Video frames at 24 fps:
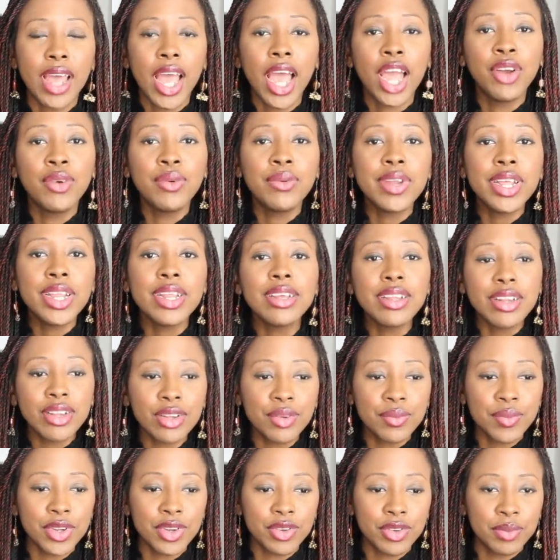I really
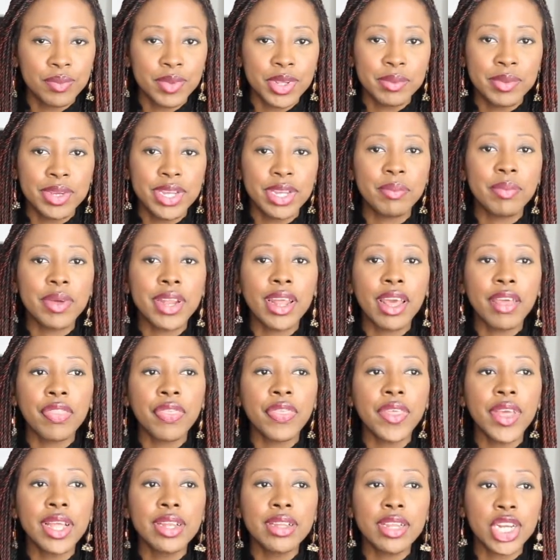don't want to be mean. But I
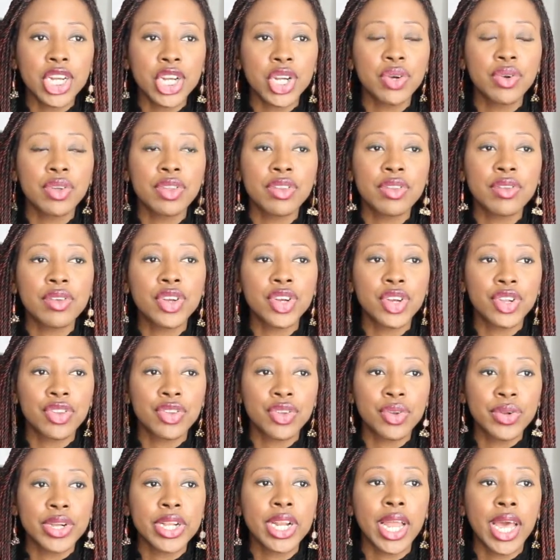think these shoes just
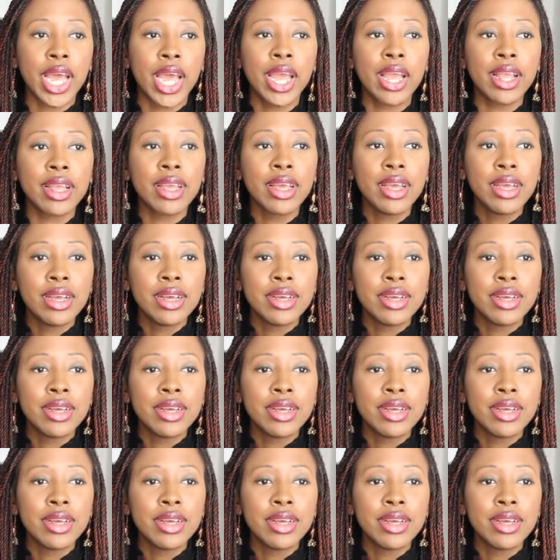look like